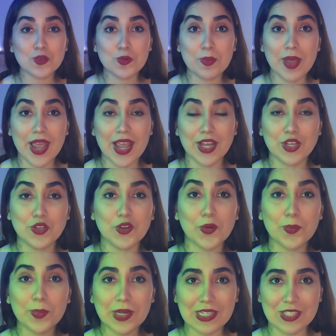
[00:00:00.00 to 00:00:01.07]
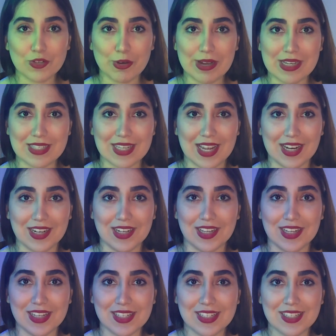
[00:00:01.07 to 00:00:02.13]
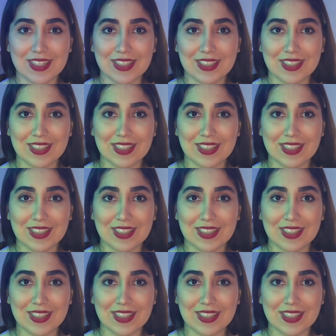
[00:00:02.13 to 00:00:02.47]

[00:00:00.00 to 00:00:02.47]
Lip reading: to make your Pinterest account.